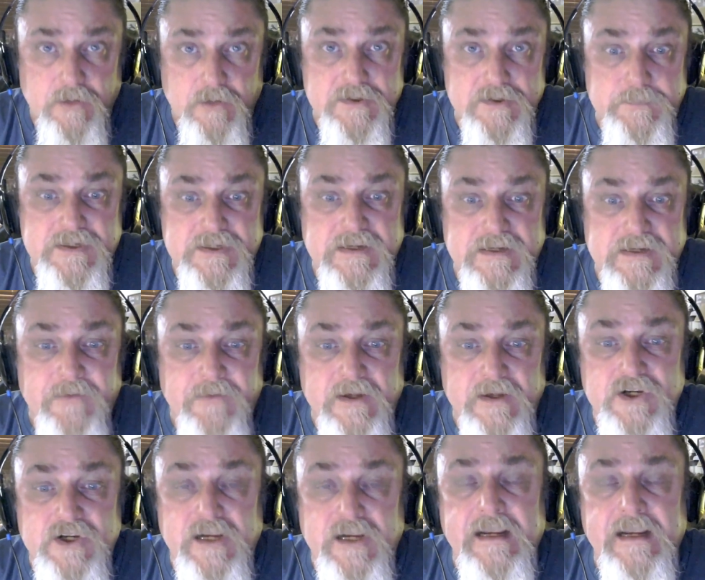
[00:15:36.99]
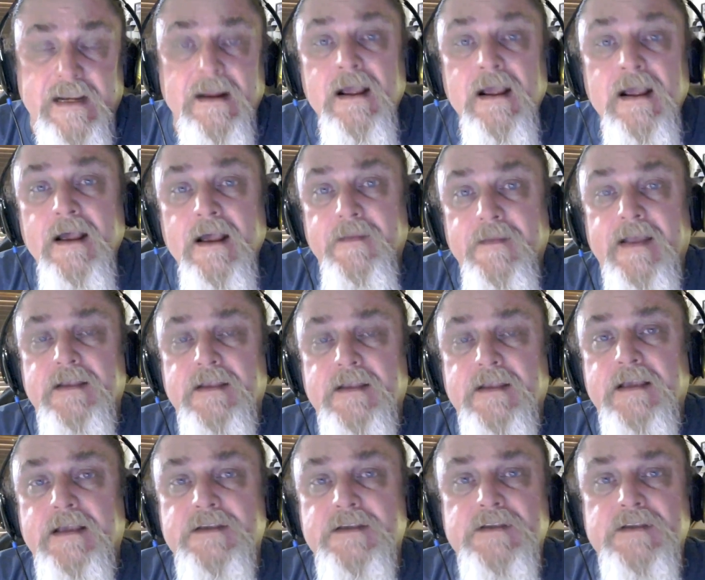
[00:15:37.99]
specific gene that is